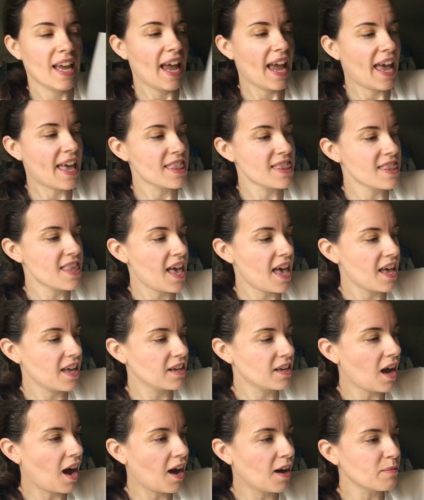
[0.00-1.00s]
And
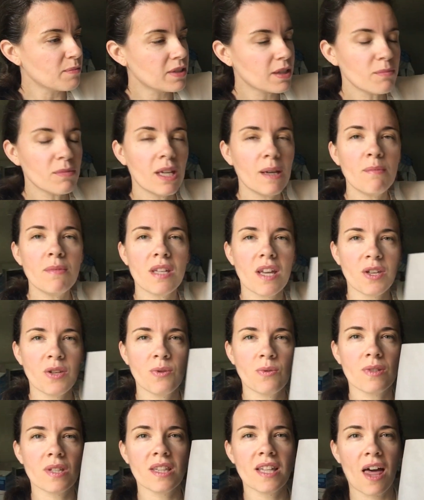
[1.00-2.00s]
then sometimes I
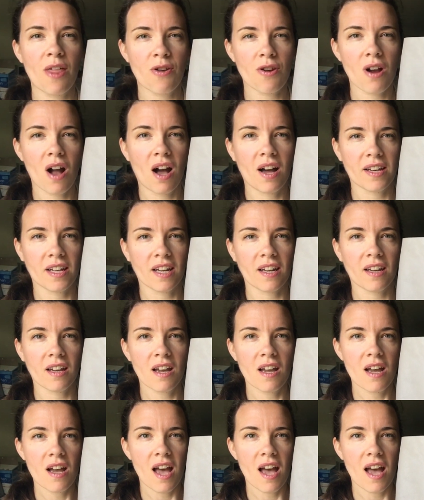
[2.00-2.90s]
use leather honey